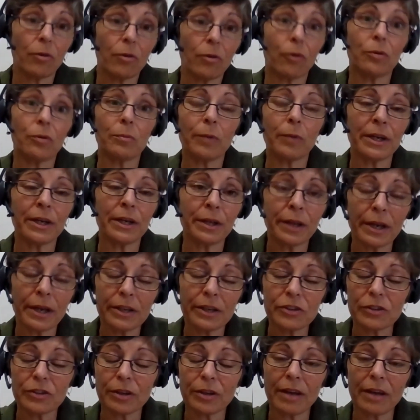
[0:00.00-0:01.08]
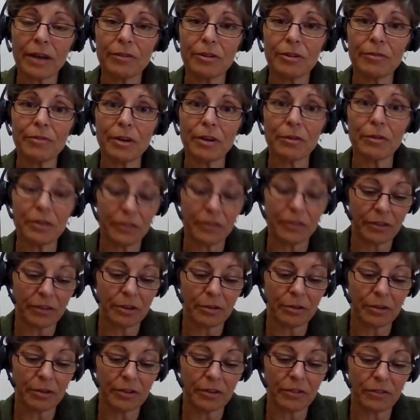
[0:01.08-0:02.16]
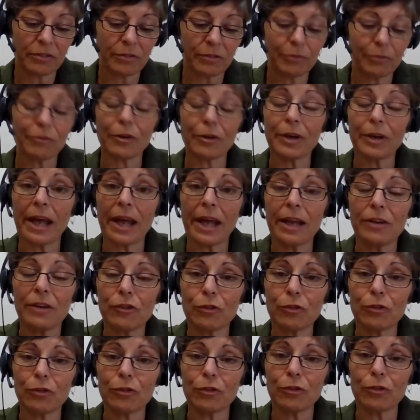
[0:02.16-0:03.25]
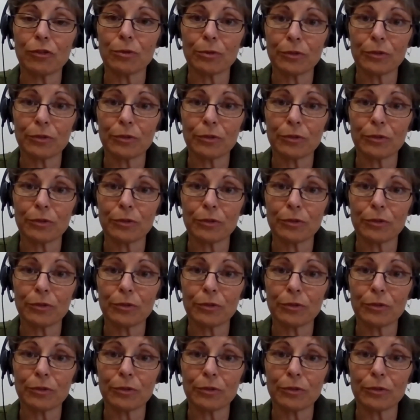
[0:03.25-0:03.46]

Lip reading: on one occasion I had a very serious financial